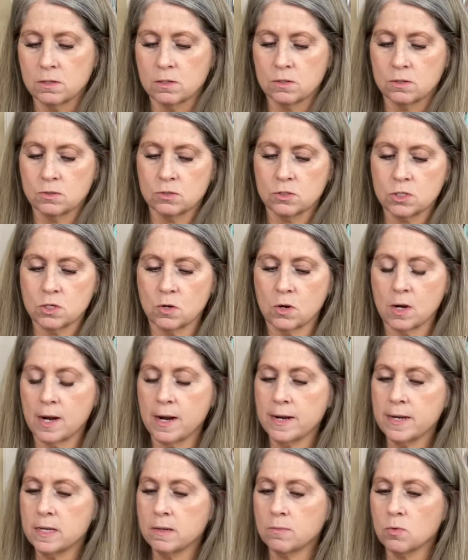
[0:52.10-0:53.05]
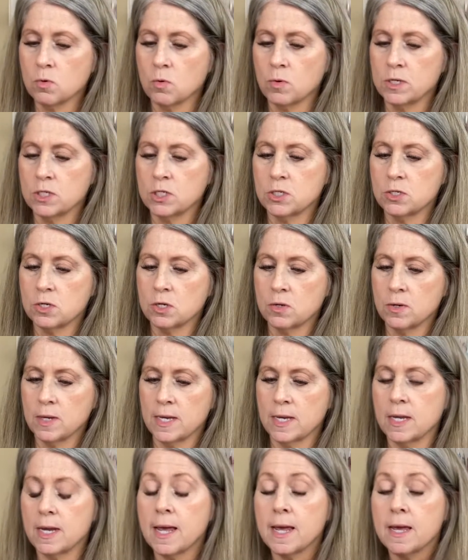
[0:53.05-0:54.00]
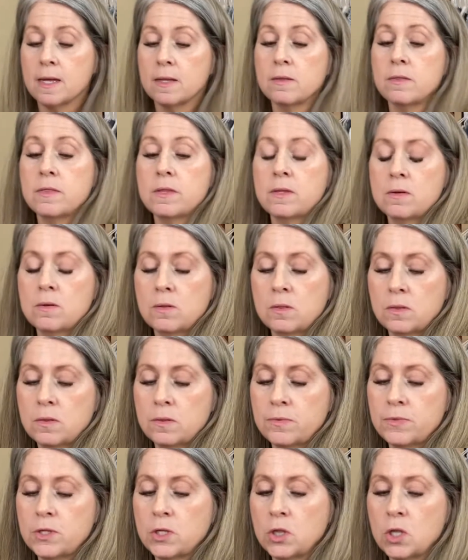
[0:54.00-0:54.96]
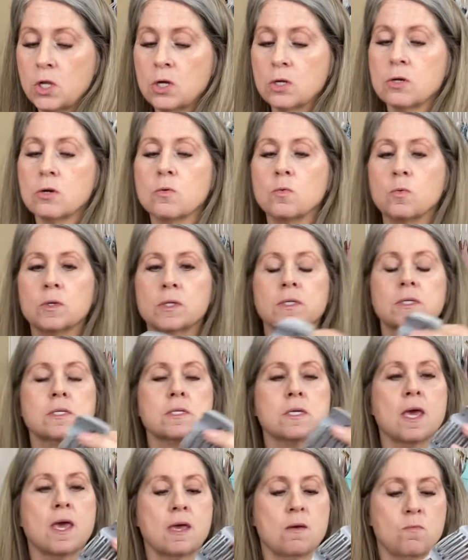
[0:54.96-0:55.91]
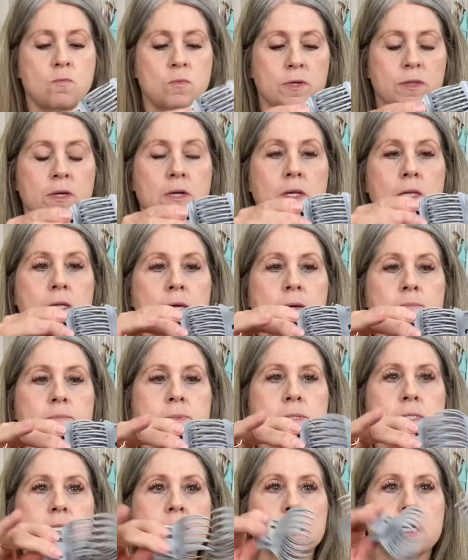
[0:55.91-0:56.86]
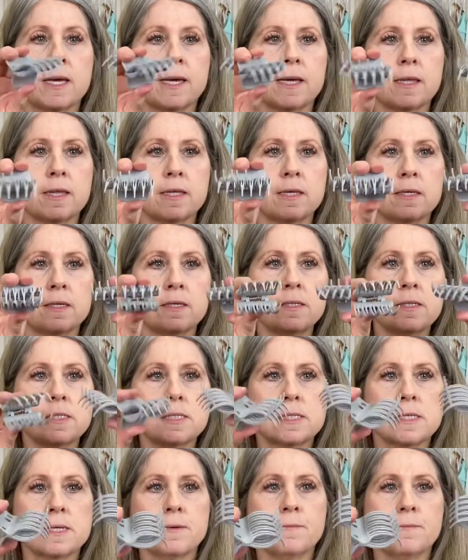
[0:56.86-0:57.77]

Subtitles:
So I am going to go ahead, and the longer ones came with clips like this,